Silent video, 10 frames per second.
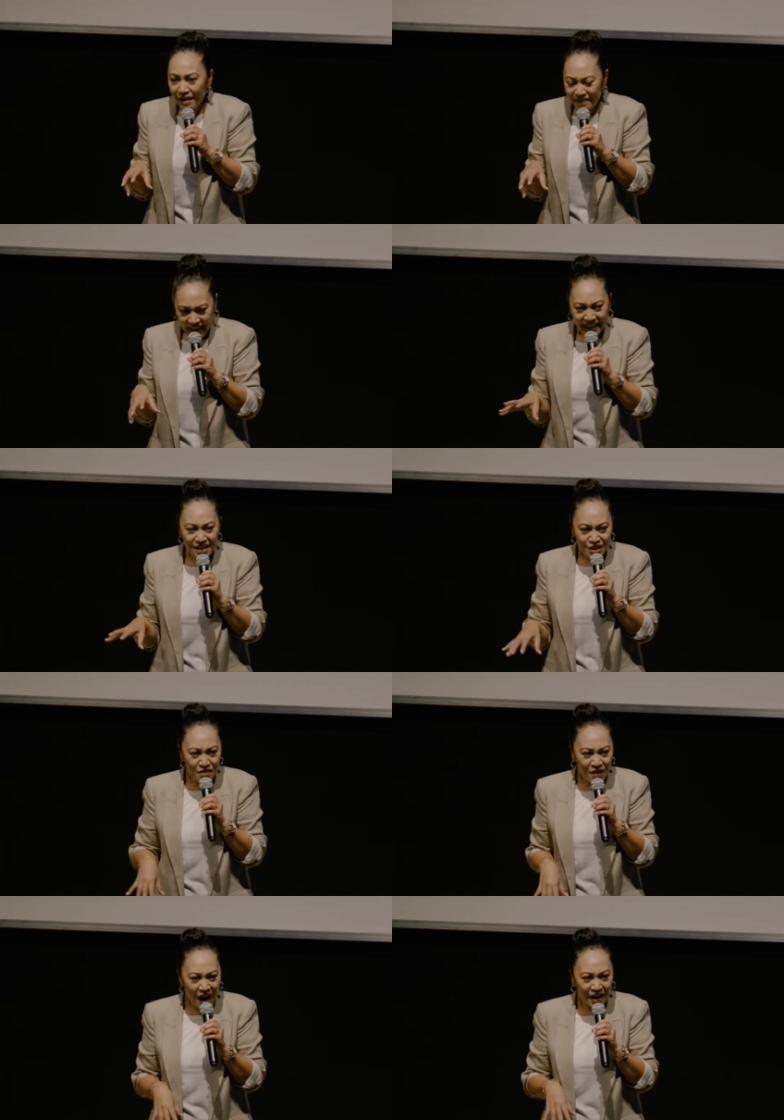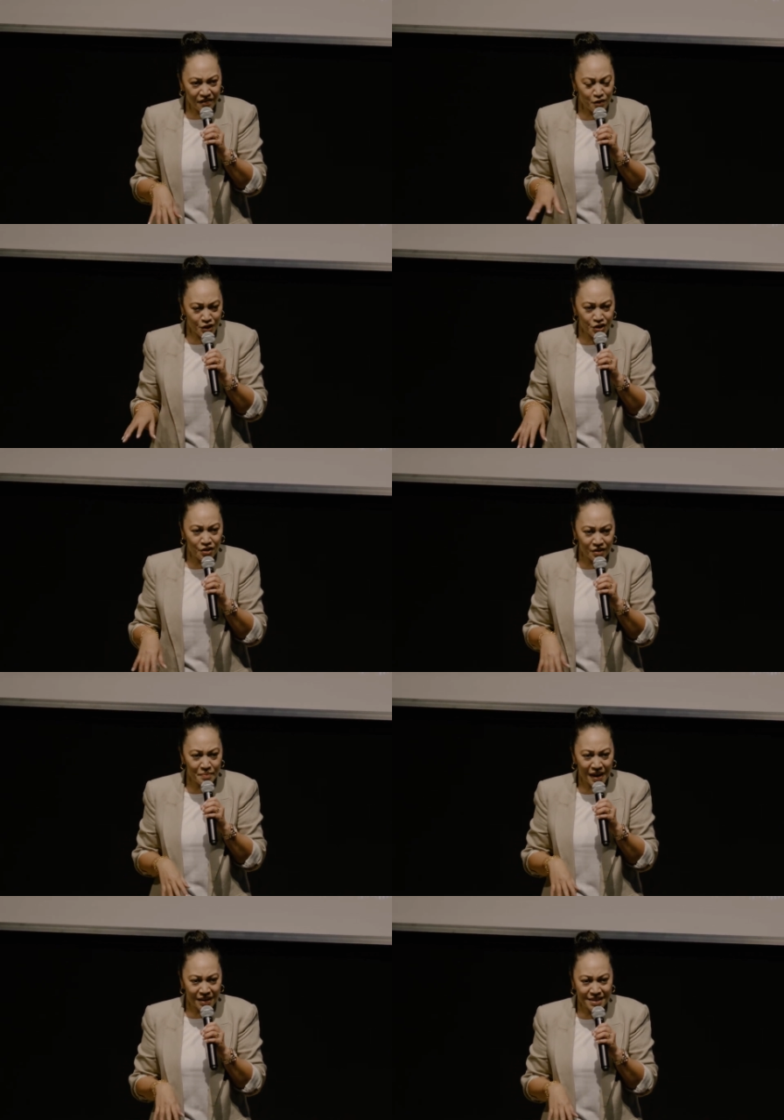they can survive for a certain
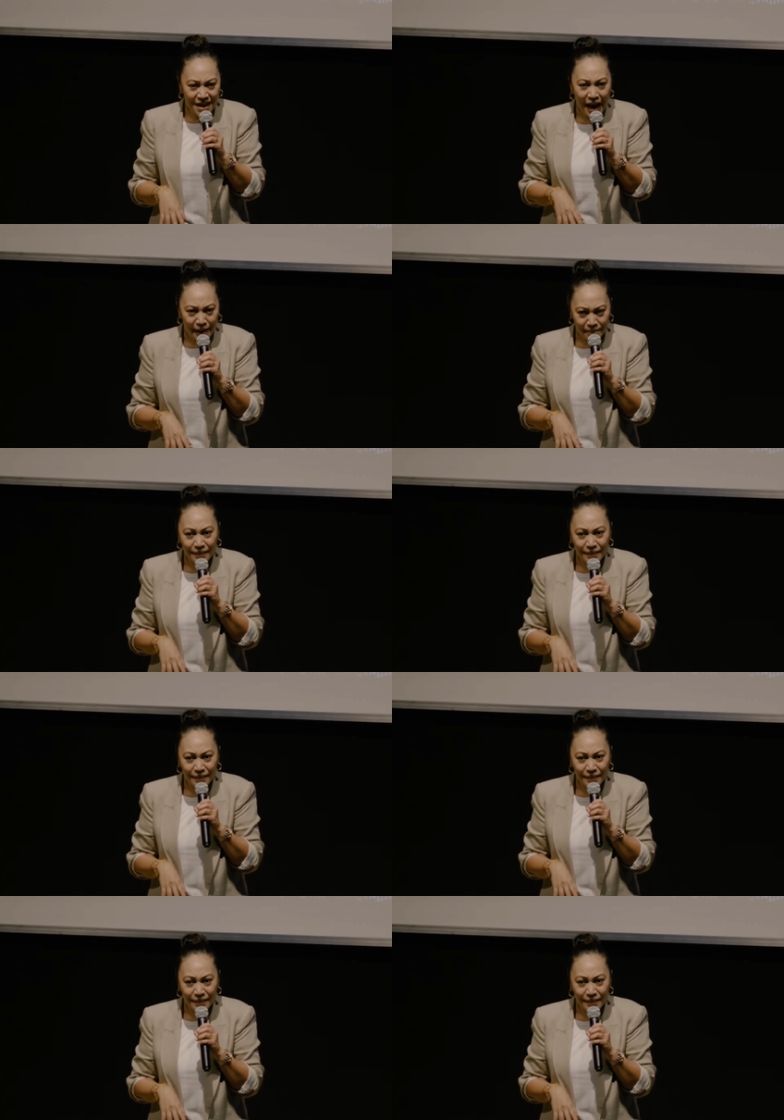amount of time.